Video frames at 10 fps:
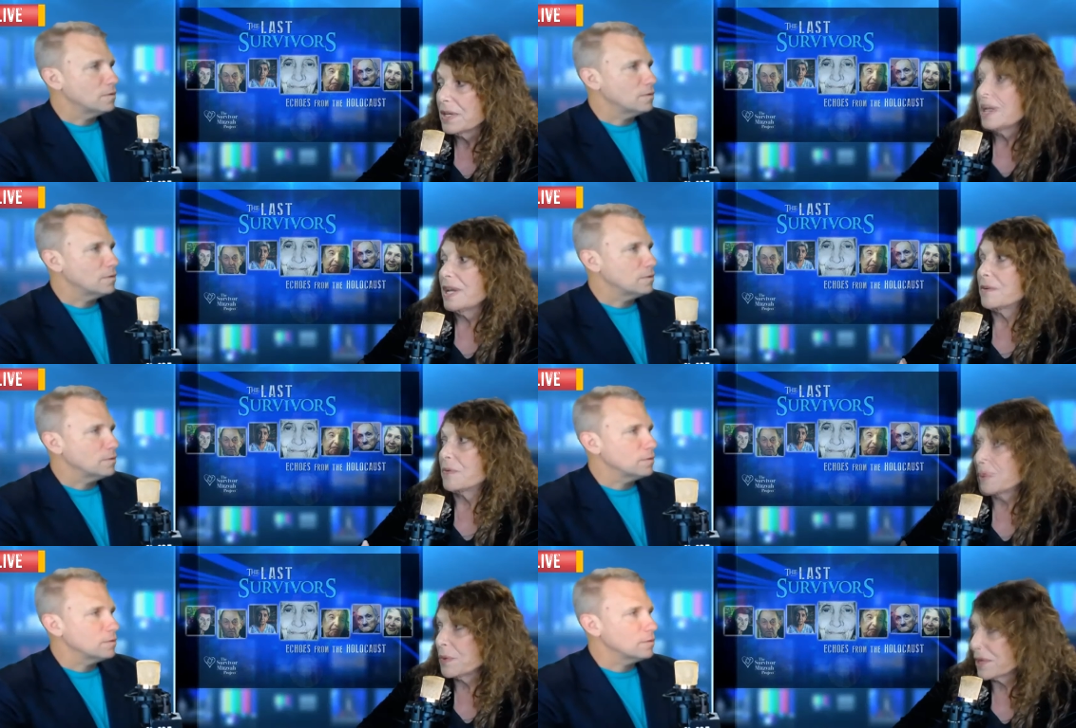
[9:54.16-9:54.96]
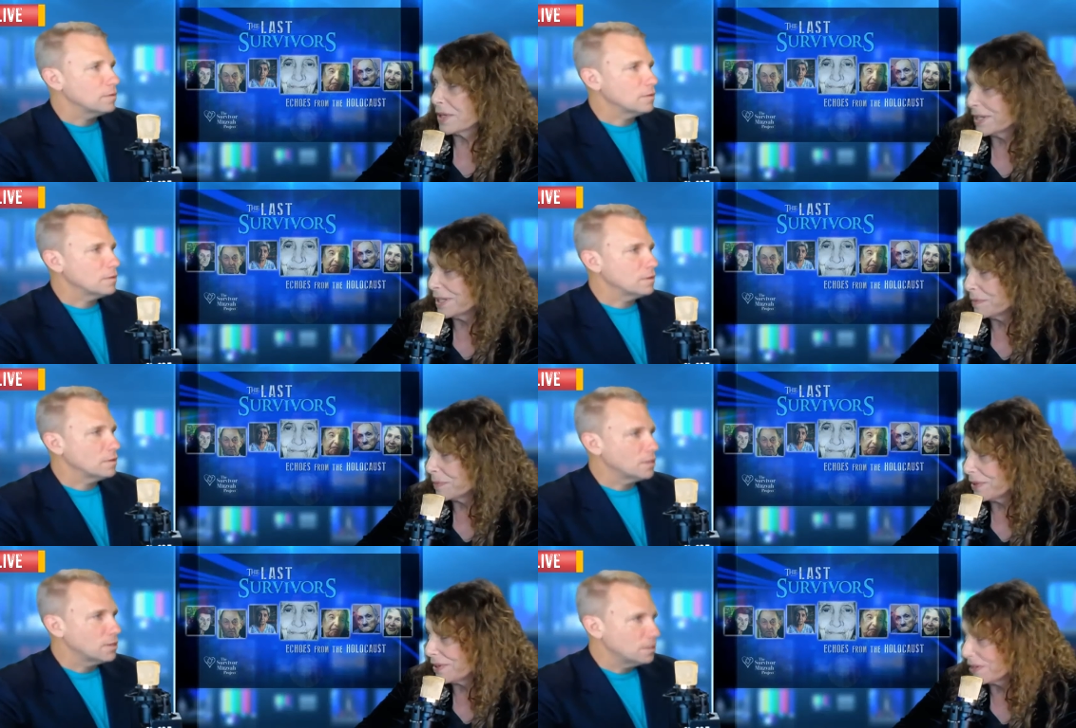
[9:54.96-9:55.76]
Speaker 1: if we want to keep
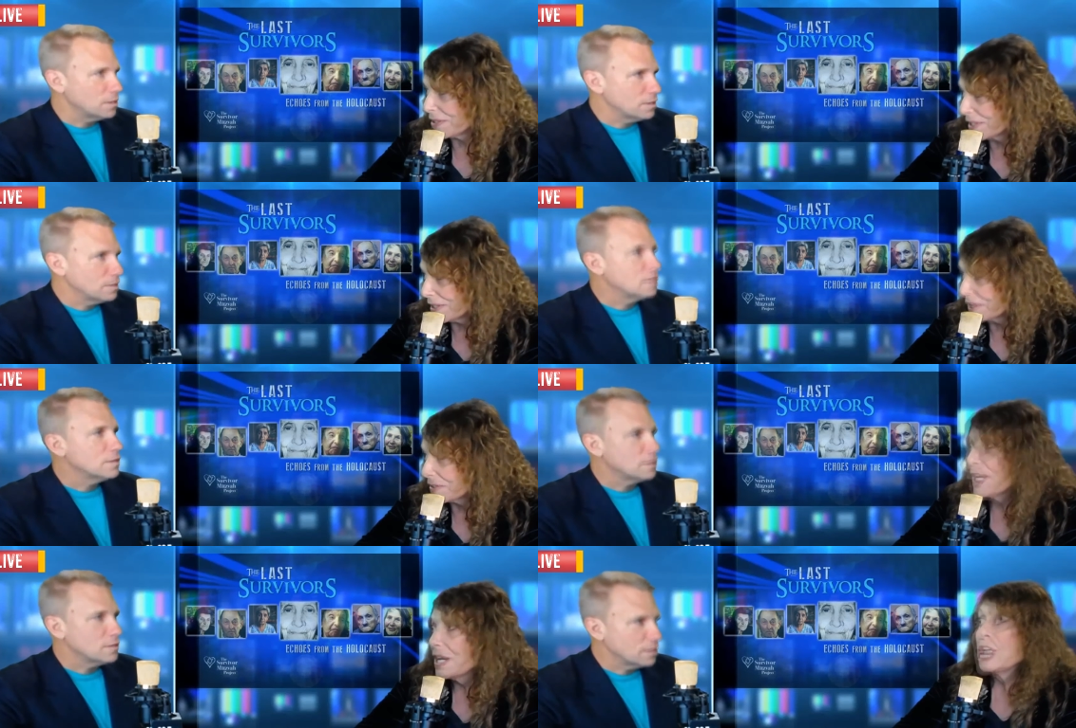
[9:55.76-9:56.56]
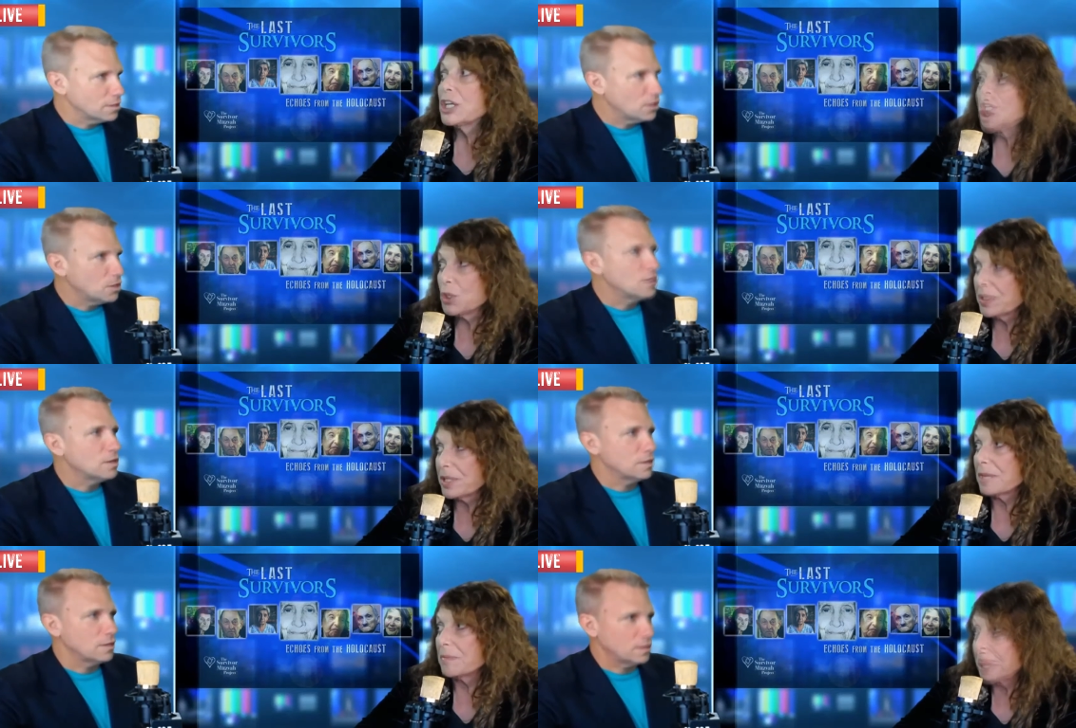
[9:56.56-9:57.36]
ourselves human
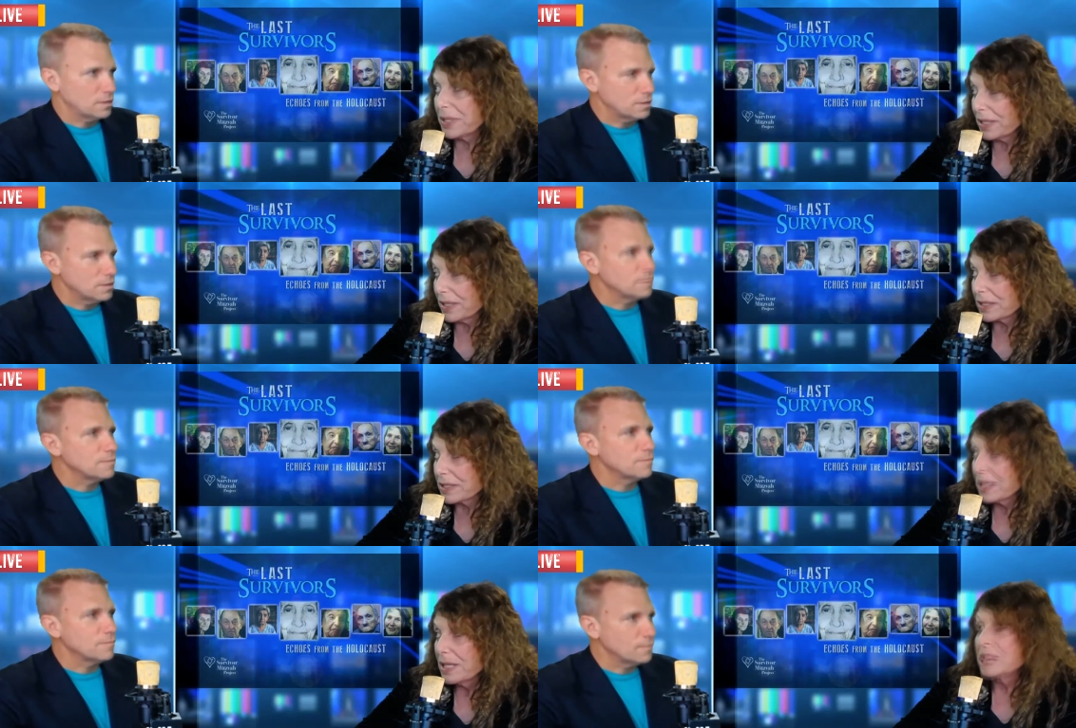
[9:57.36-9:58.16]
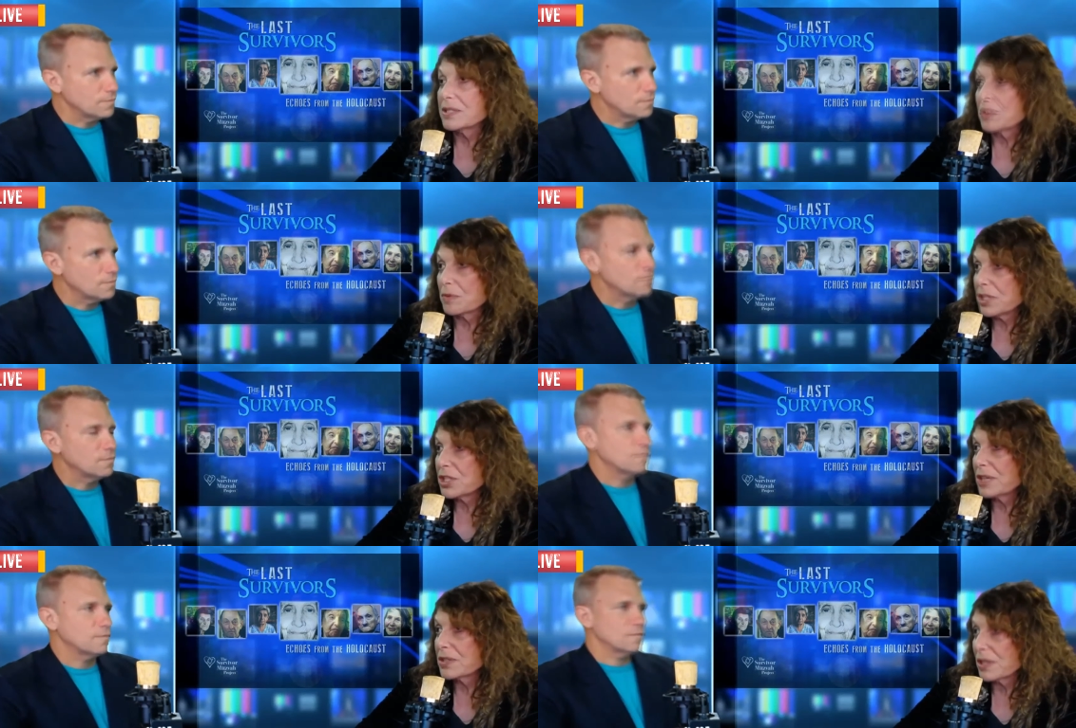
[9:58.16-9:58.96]
beings, is to reach out
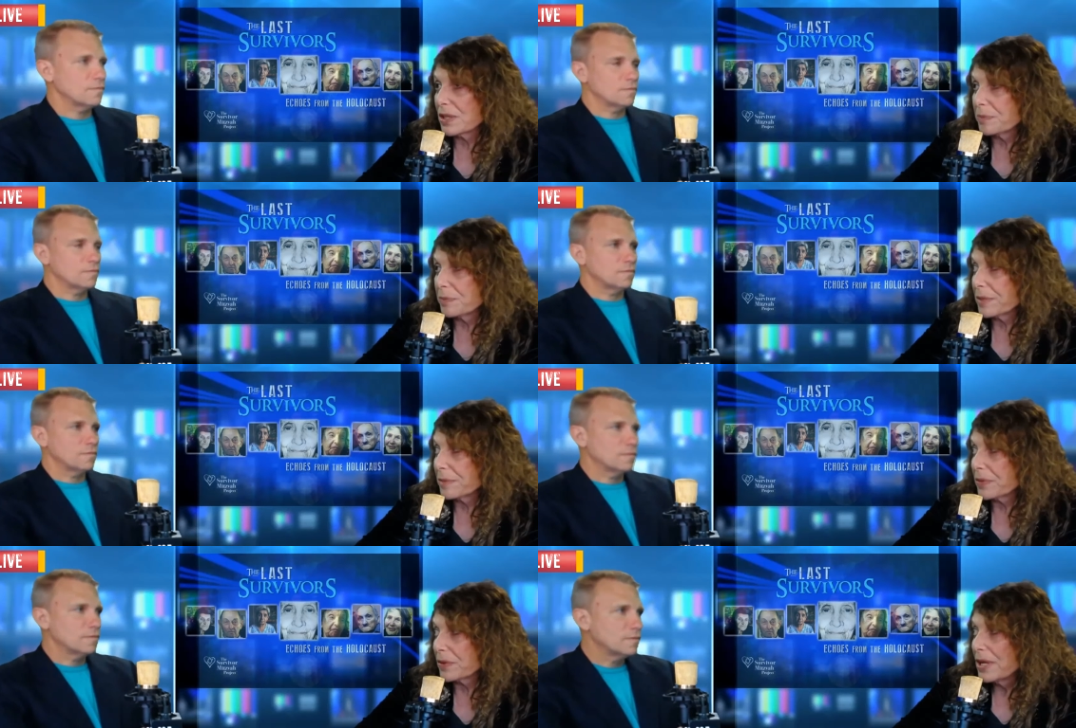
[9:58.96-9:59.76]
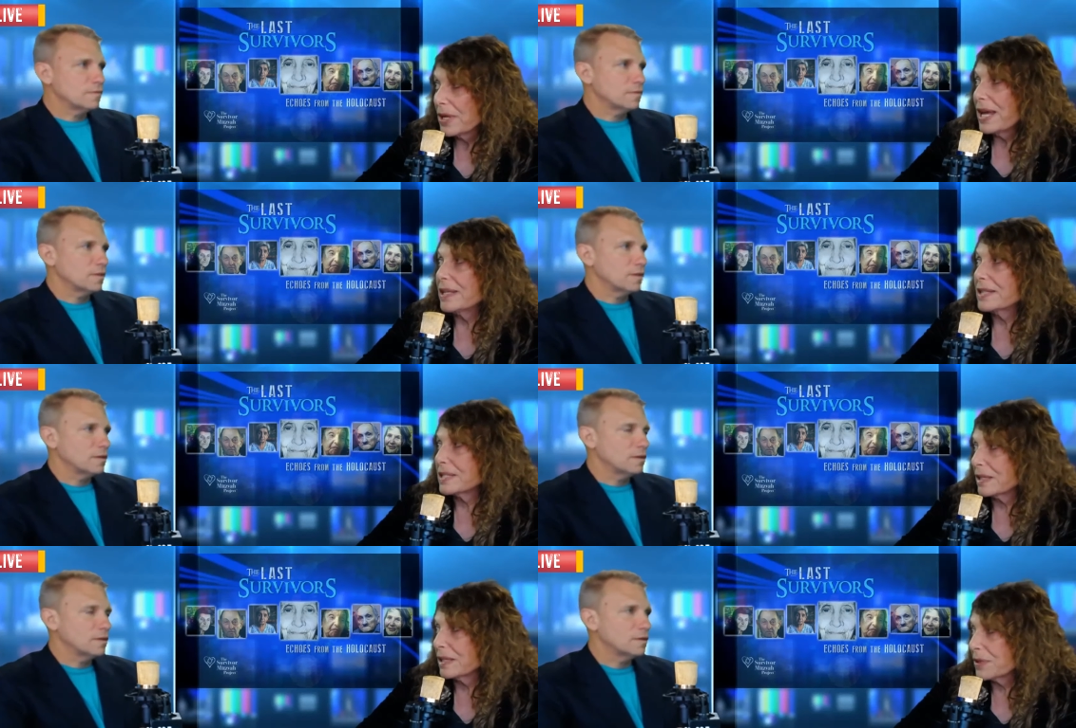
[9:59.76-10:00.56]
to other people and
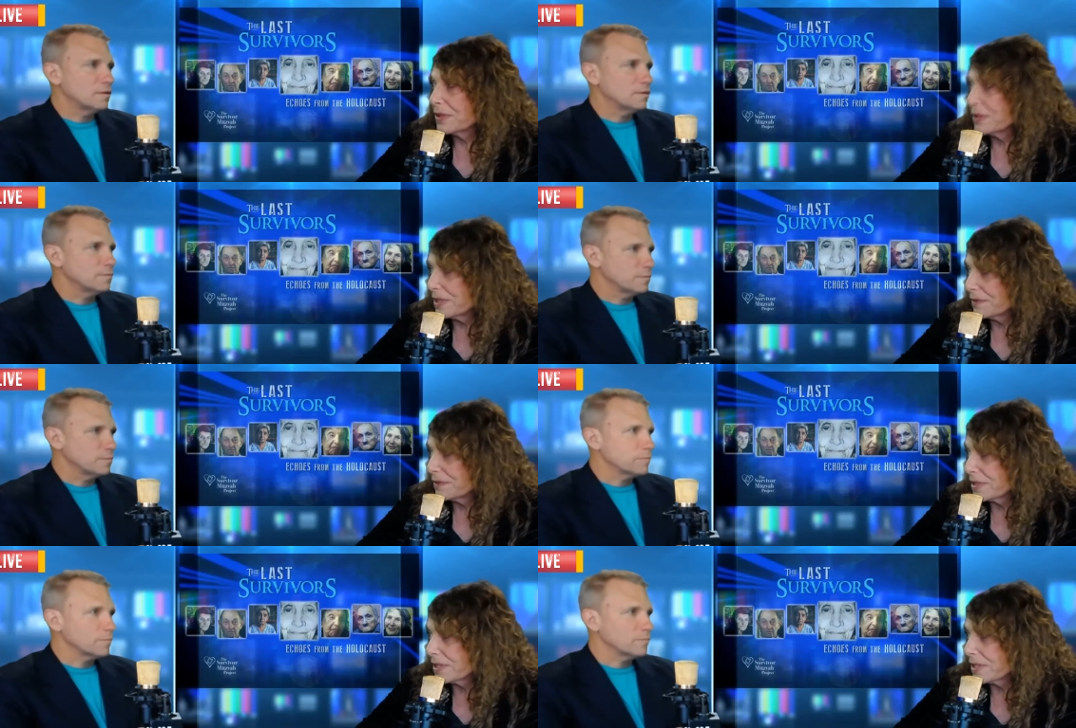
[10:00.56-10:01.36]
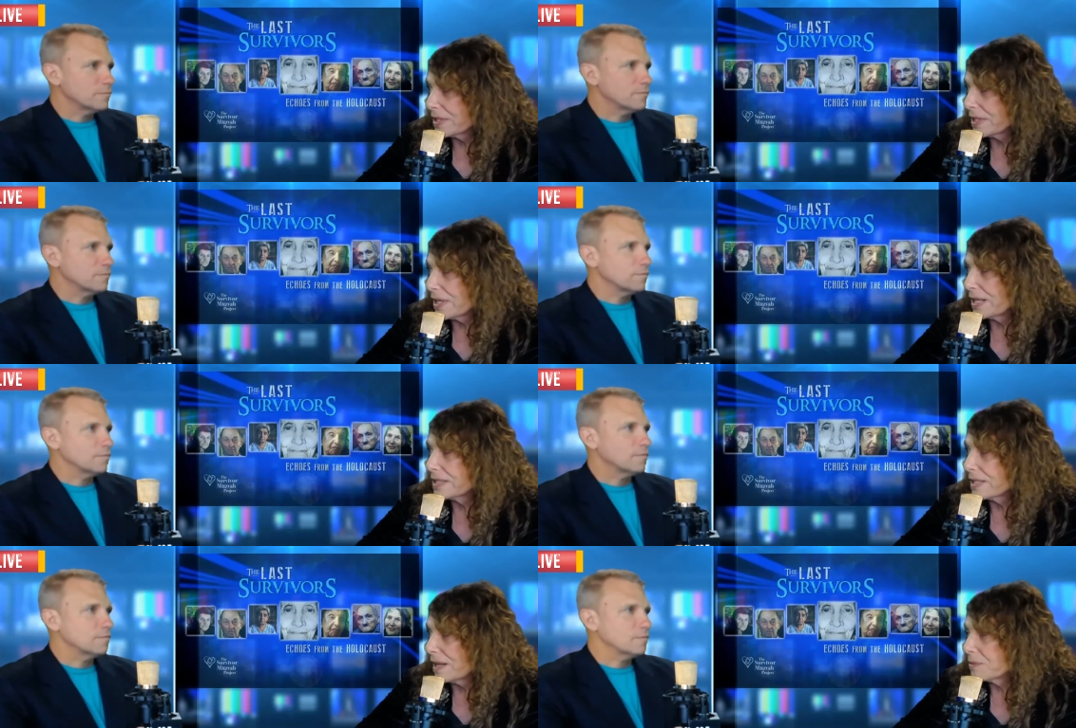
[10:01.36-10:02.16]
celebrate the differences and
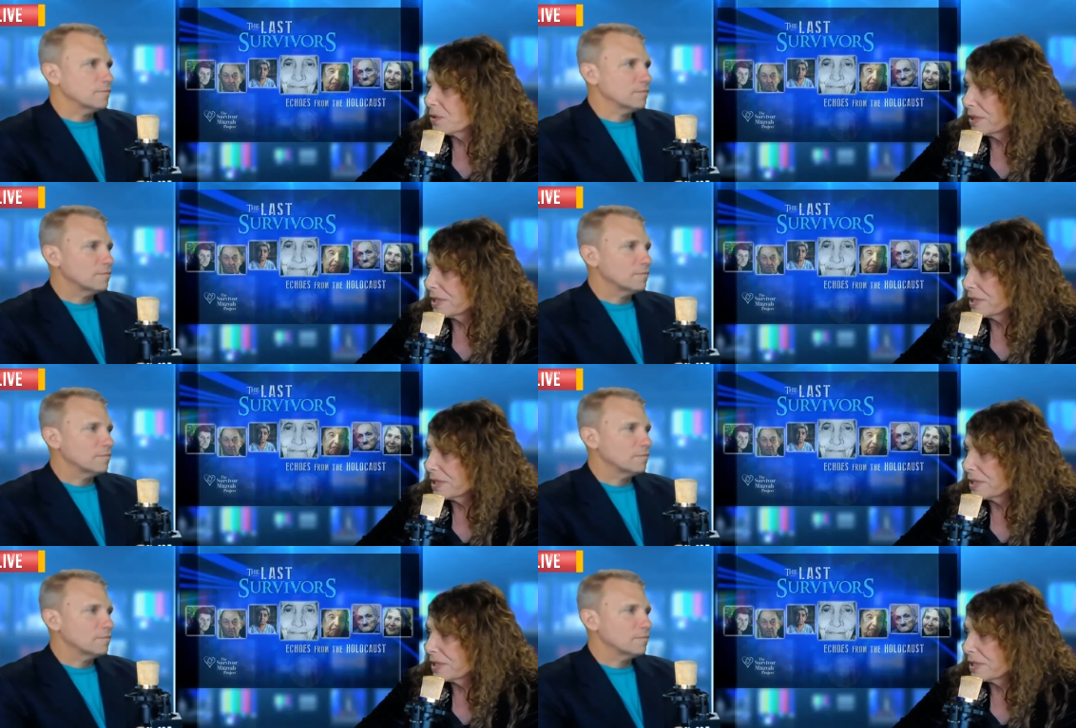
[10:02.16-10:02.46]
stop trying to